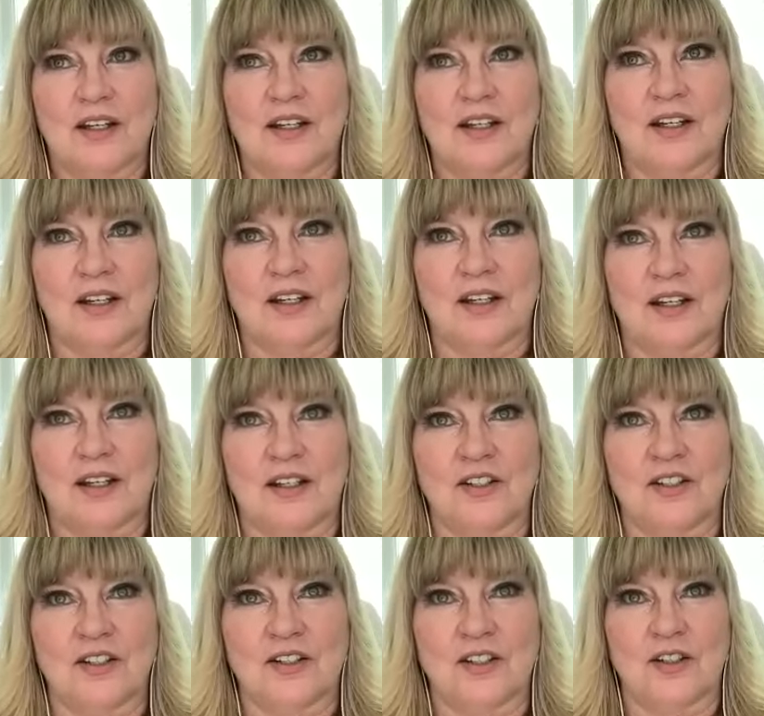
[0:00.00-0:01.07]
you
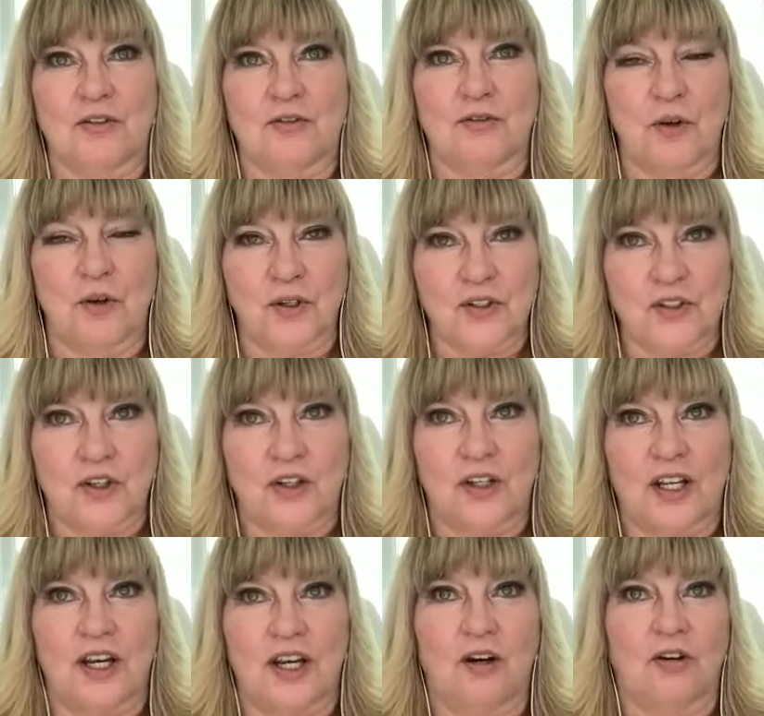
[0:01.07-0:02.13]
just you're focused on
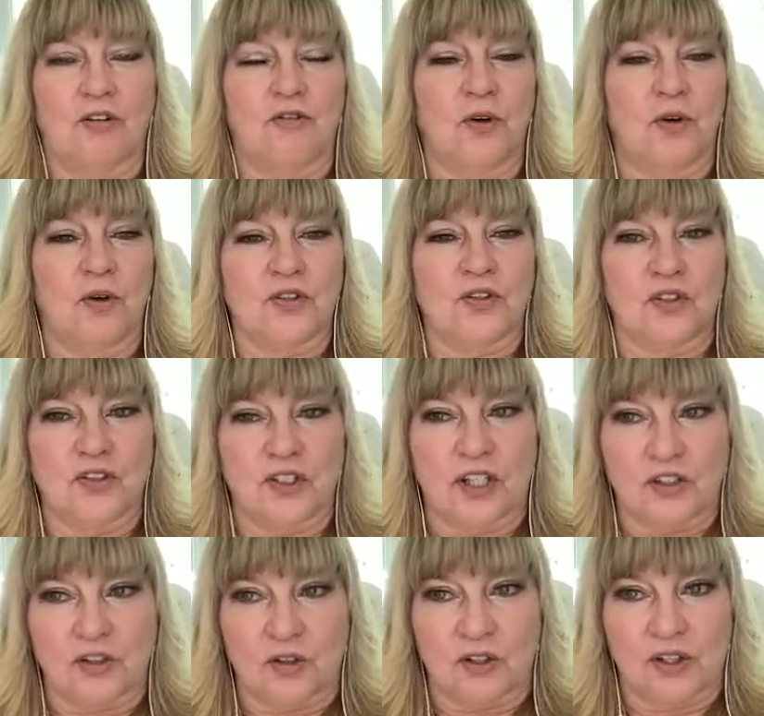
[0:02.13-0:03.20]
care you're focused on
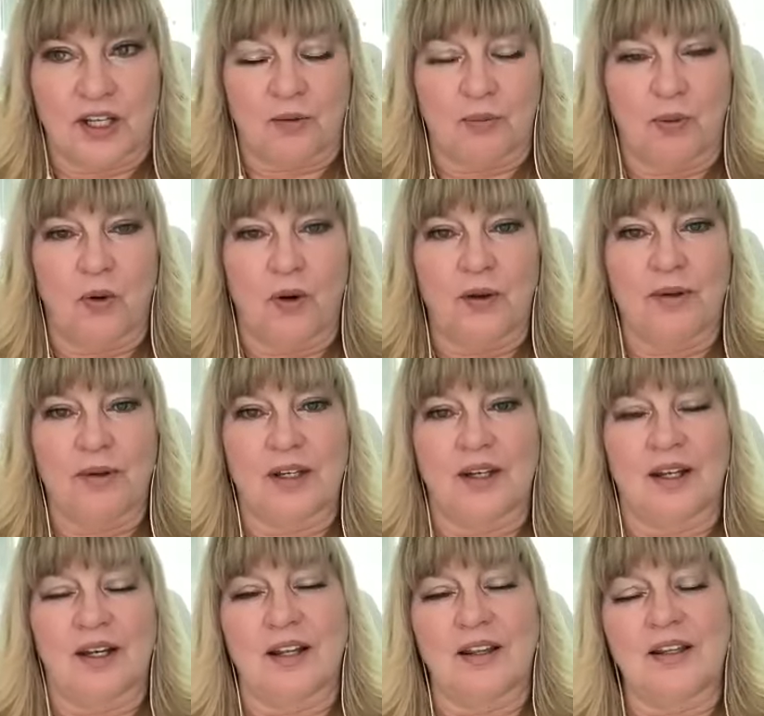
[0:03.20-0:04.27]
scheduling that appointment
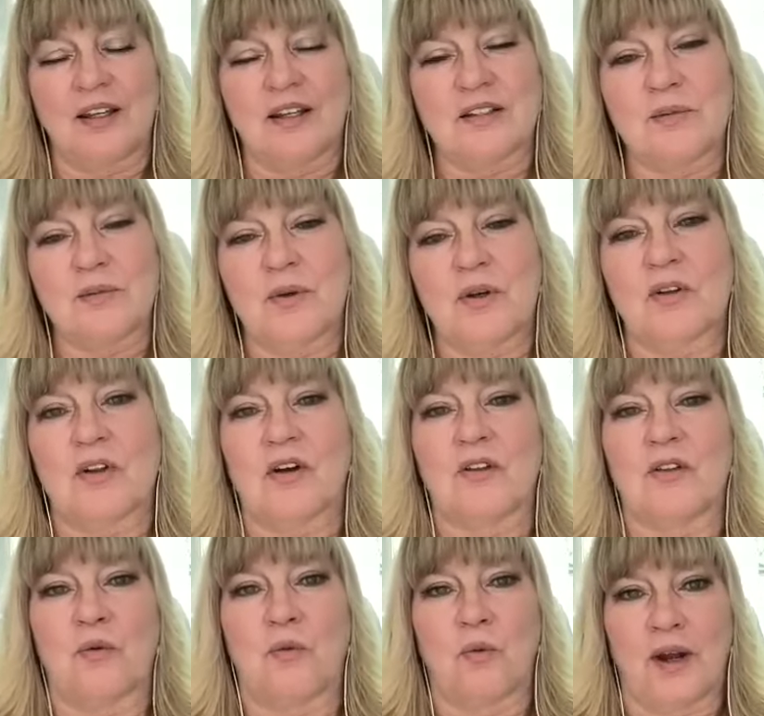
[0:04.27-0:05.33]
and i think somewhere along
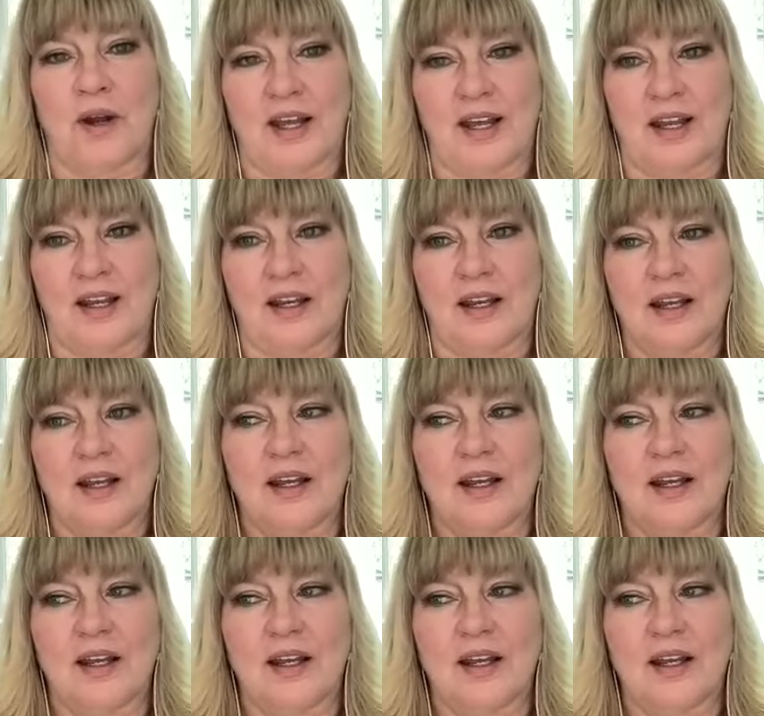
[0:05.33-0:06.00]
the way